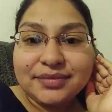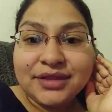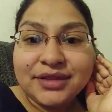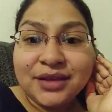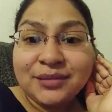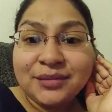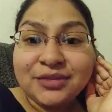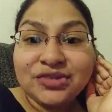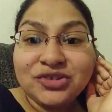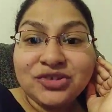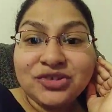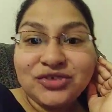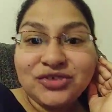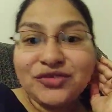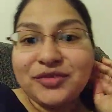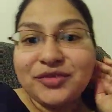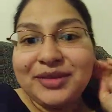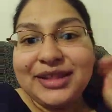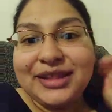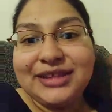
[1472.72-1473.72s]
emotional
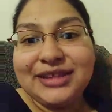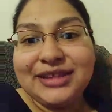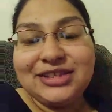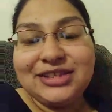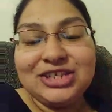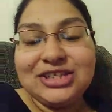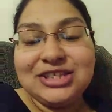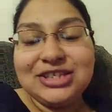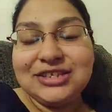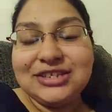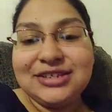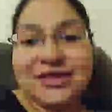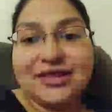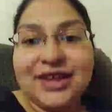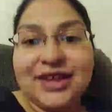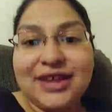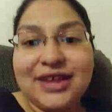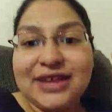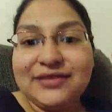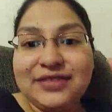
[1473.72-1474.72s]
for me. Like just a
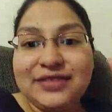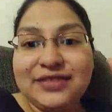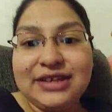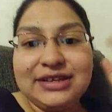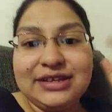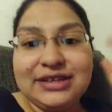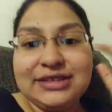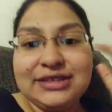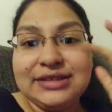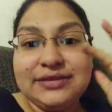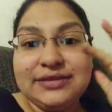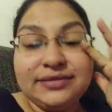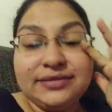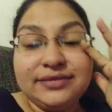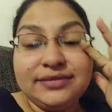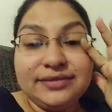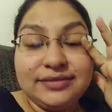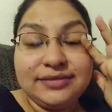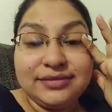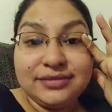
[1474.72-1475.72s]
lot of things of
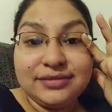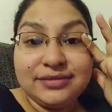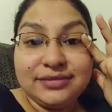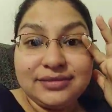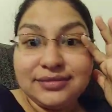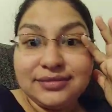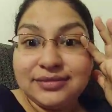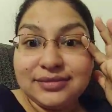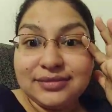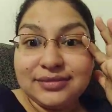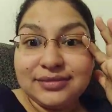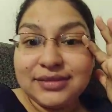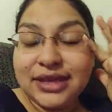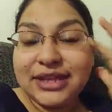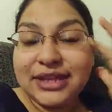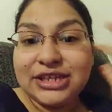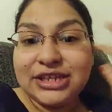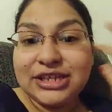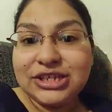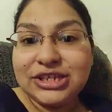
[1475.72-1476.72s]
I
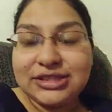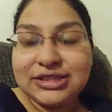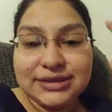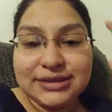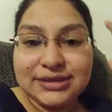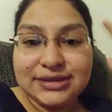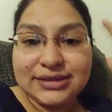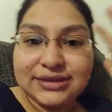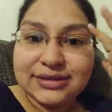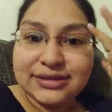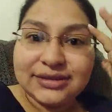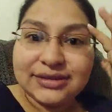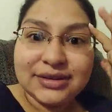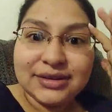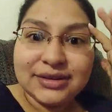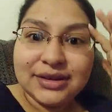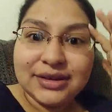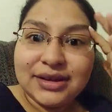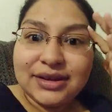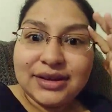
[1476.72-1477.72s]
can just
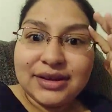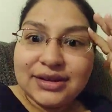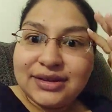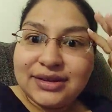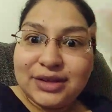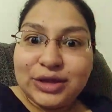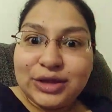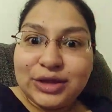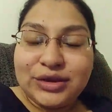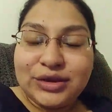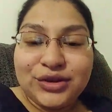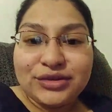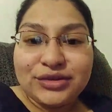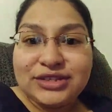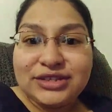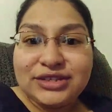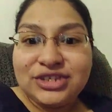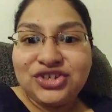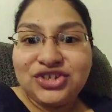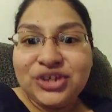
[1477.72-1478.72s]
go
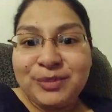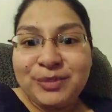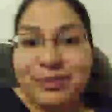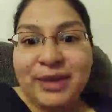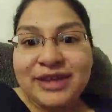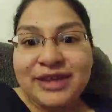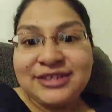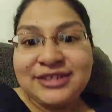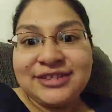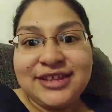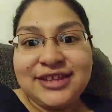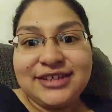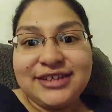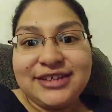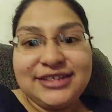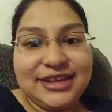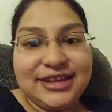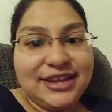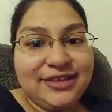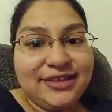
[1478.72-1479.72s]
straight back to that
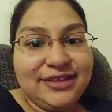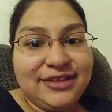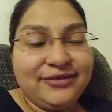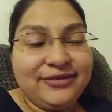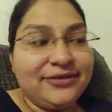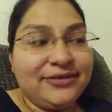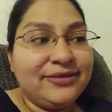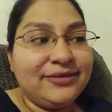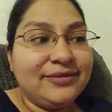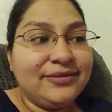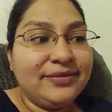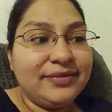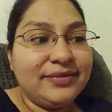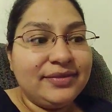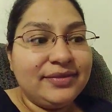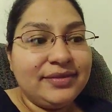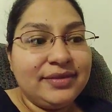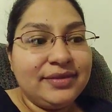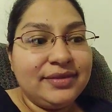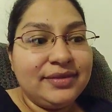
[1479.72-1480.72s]
day.
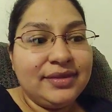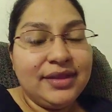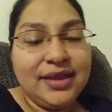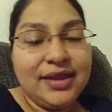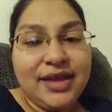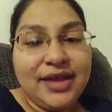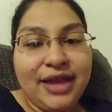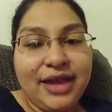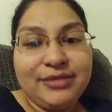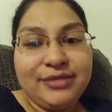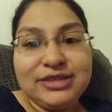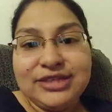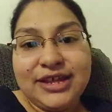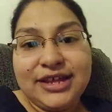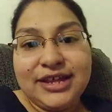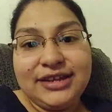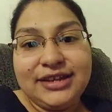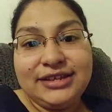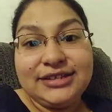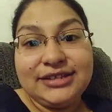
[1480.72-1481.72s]
I'm just
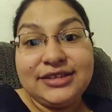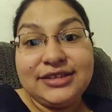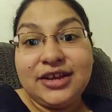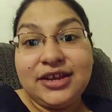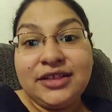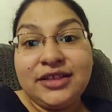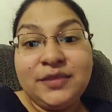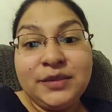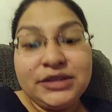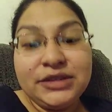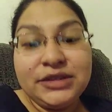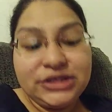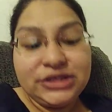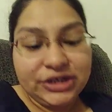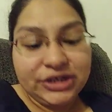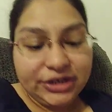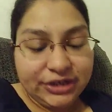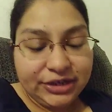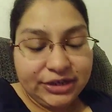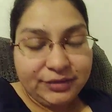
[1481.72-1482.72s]
glad he's not in the
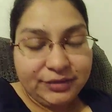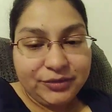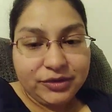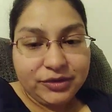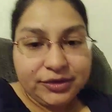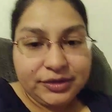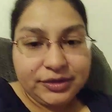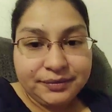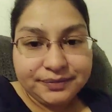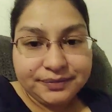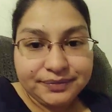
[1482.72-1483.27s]
military anymore.